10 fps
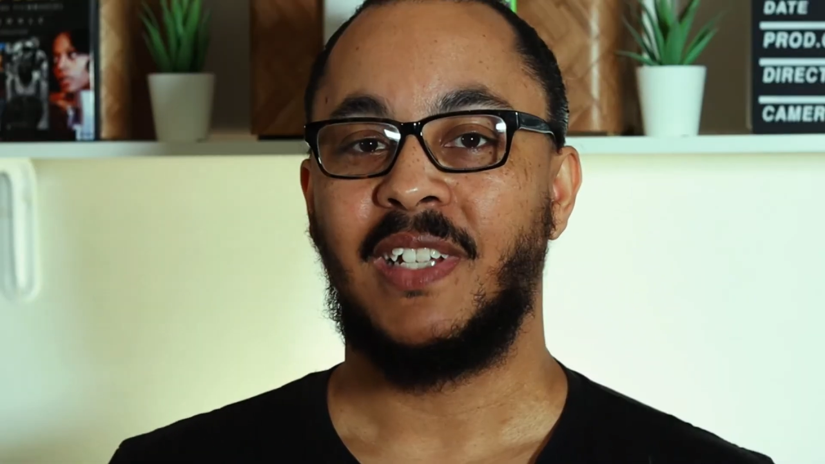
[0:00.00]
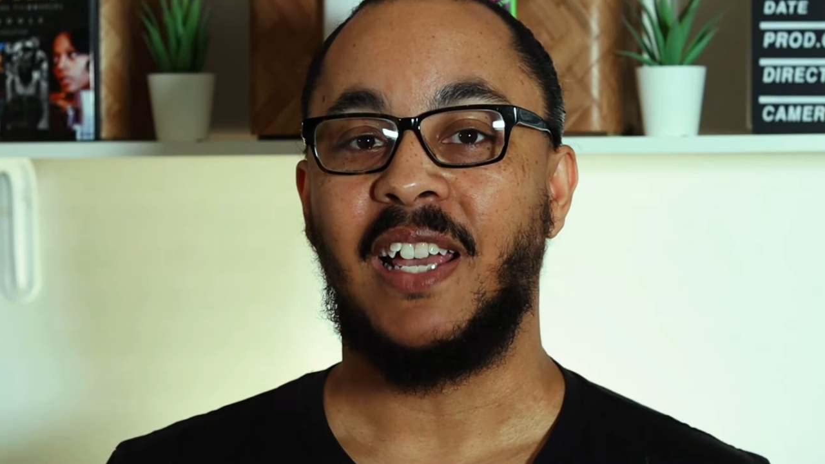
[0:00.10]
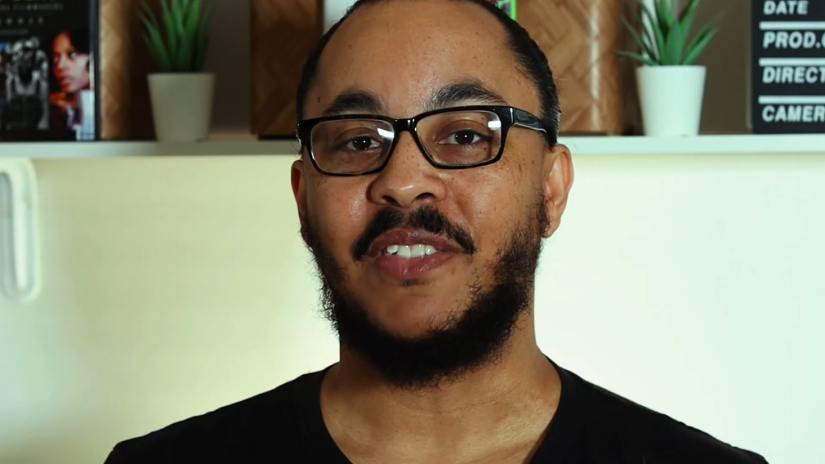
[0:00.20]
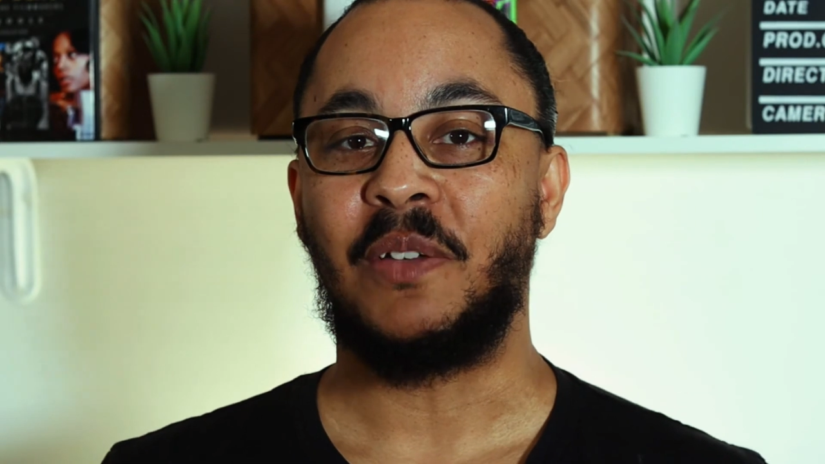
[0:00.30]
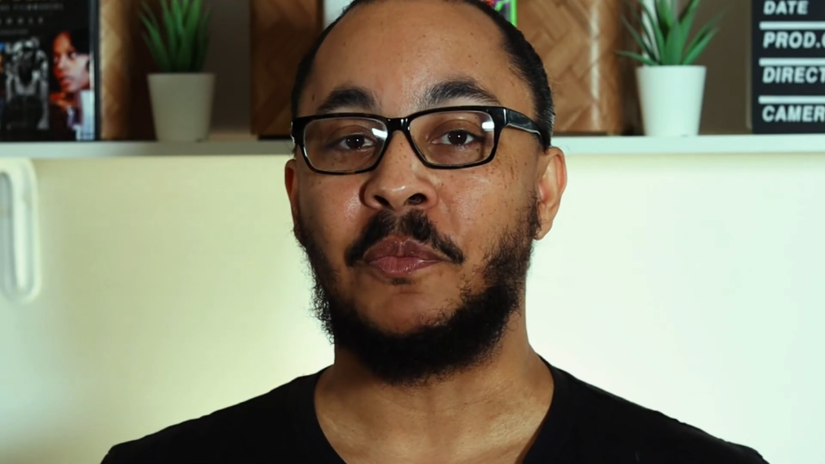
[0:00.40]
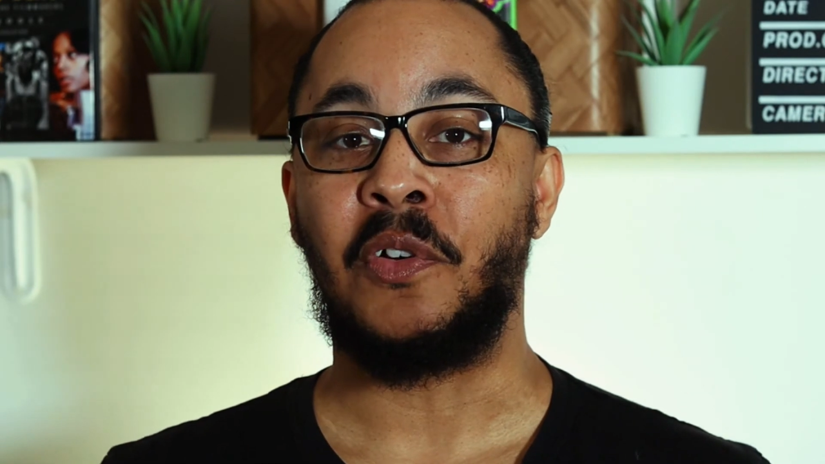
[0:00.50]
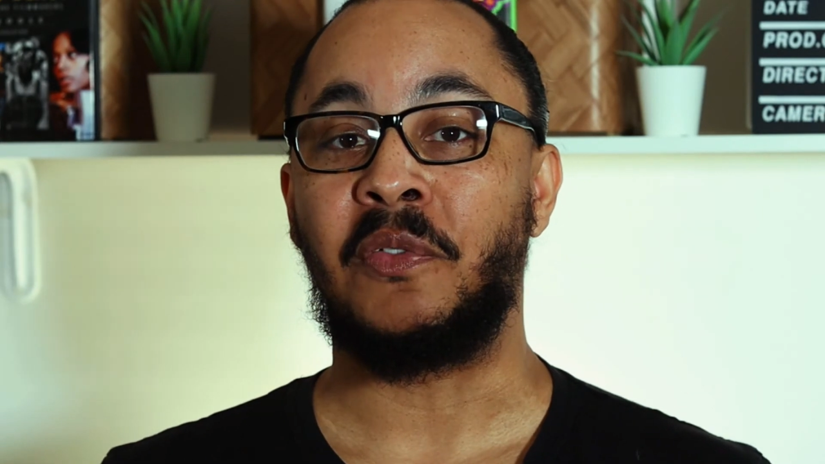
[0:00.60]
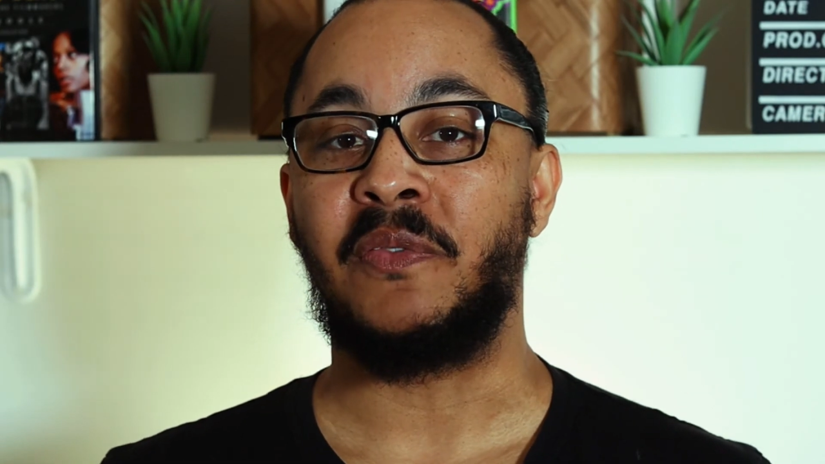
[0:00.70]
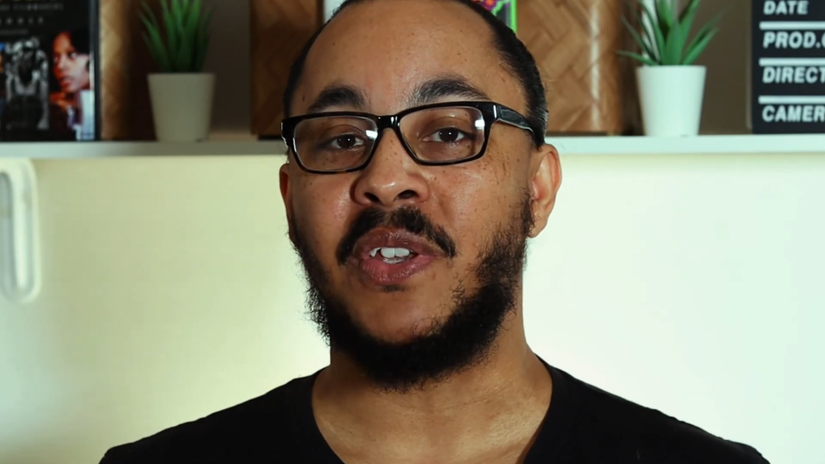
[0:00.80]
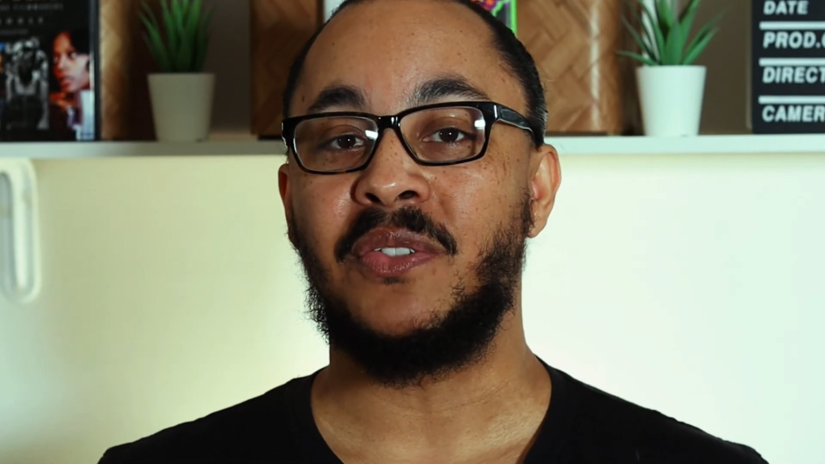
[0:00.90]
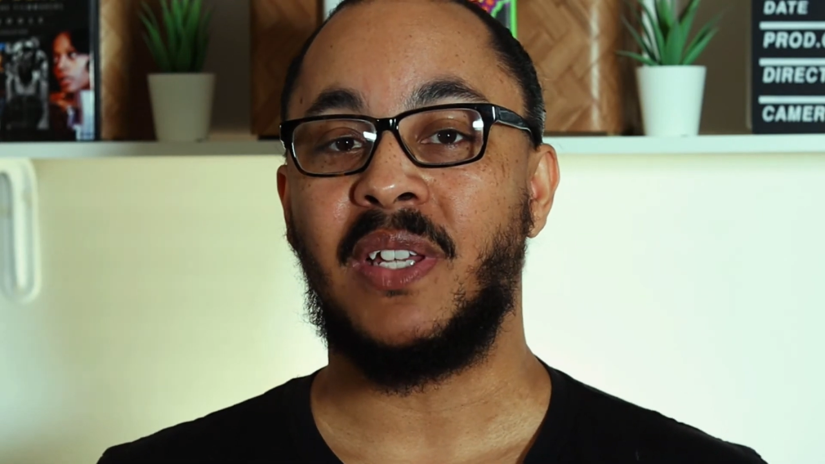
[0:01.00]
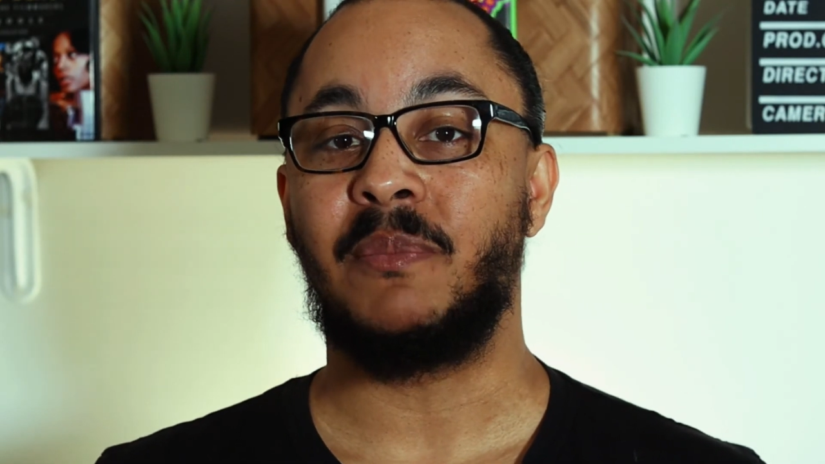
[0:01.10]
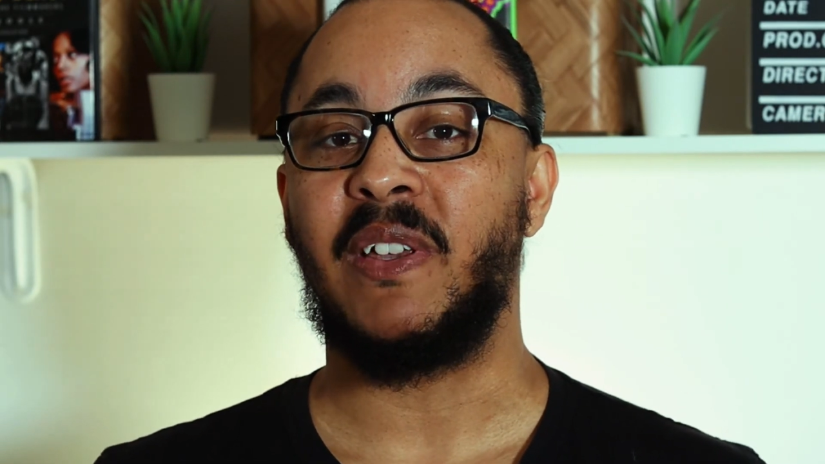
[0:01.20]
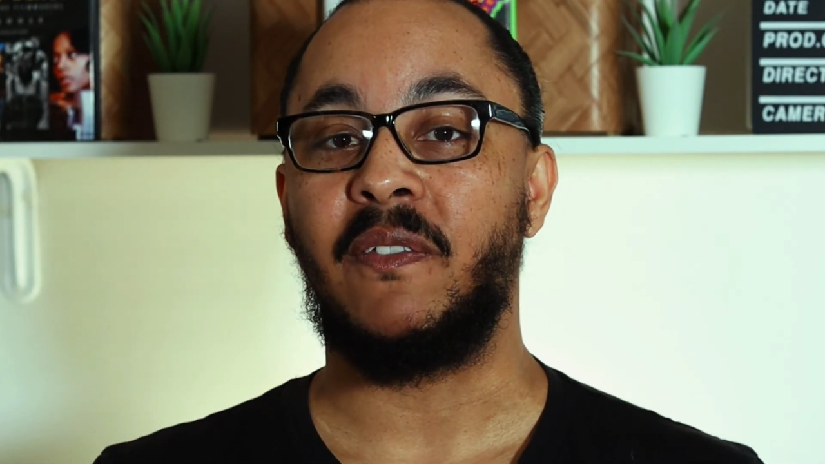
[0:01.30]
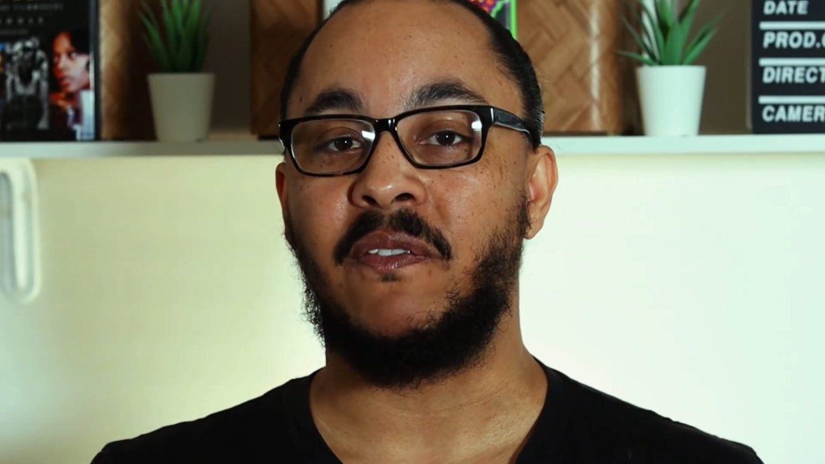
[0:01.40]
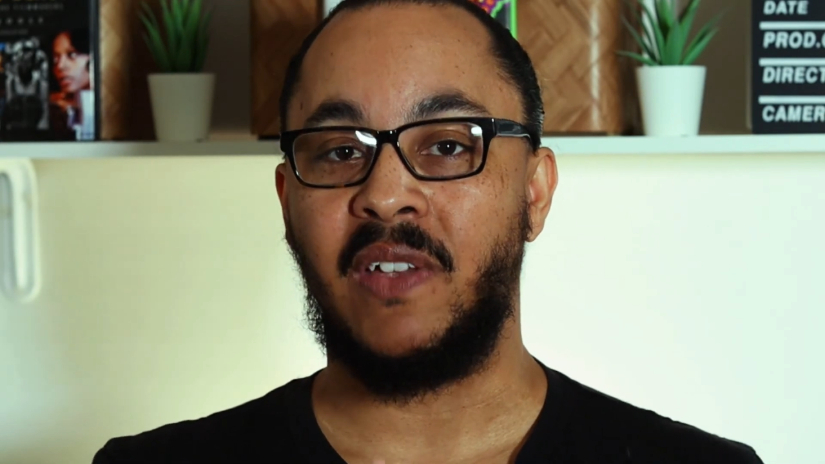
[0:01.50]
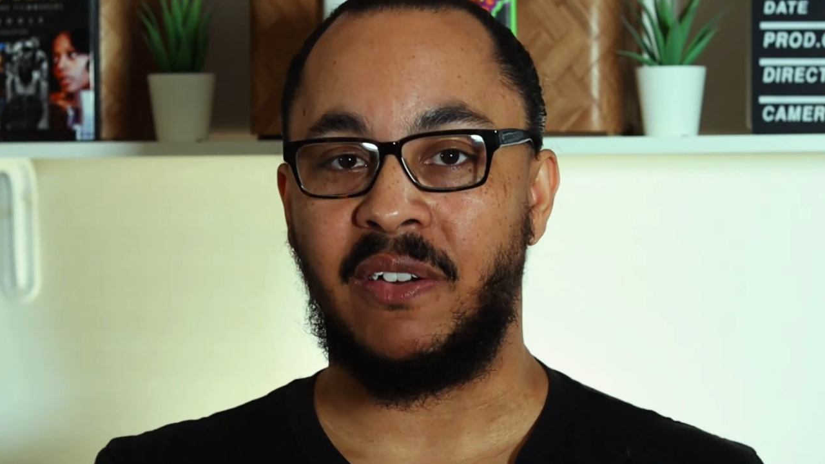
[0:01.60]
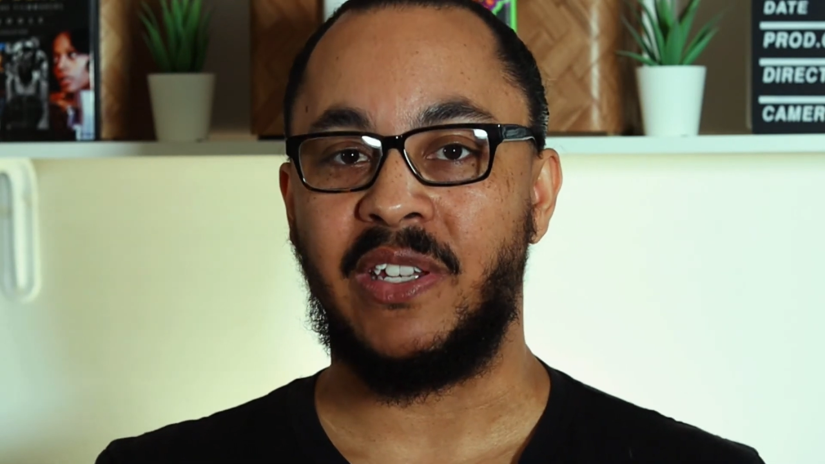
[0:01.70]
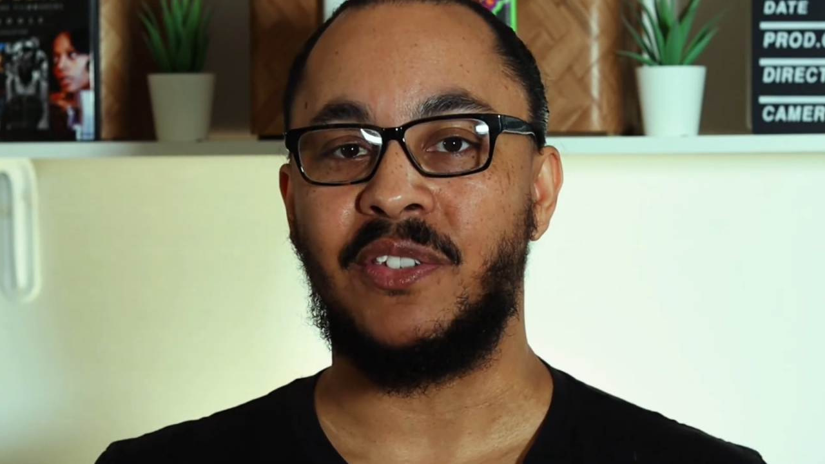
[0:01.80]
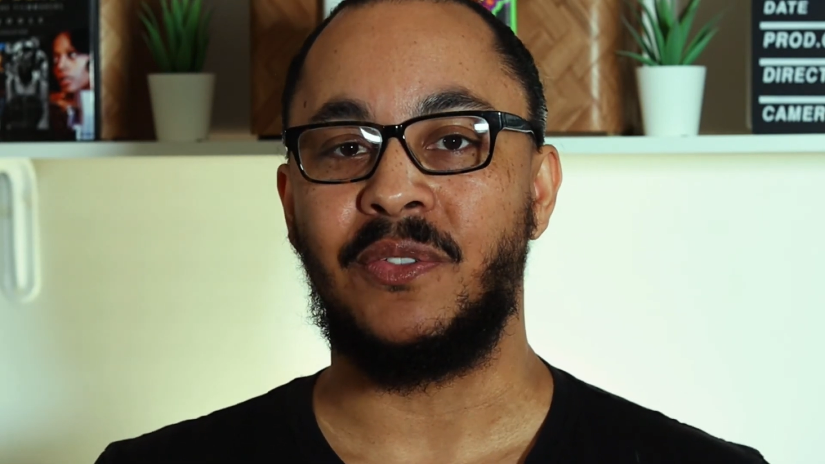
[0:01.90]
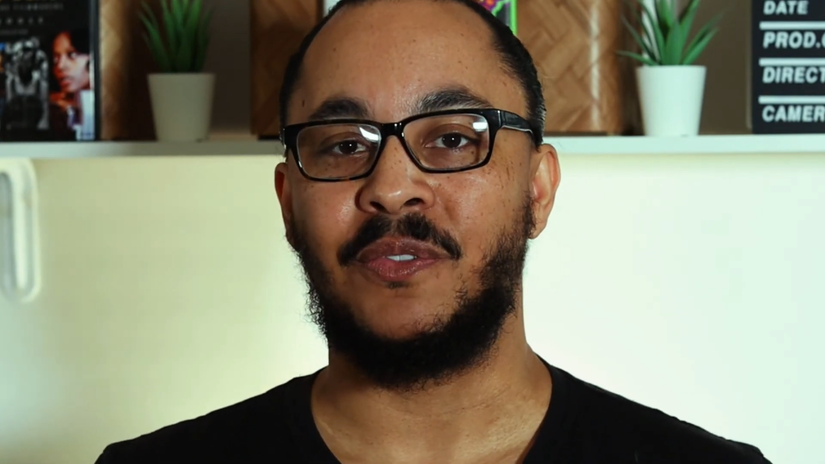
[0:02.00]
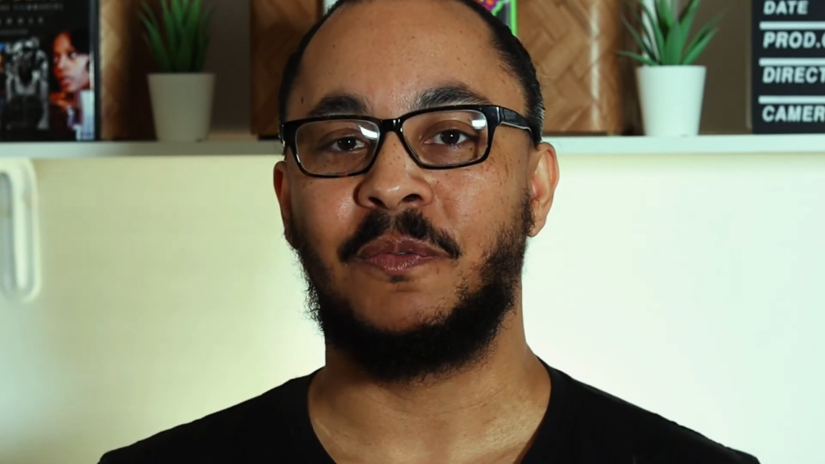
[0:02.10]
I've got more reviews coming very soon.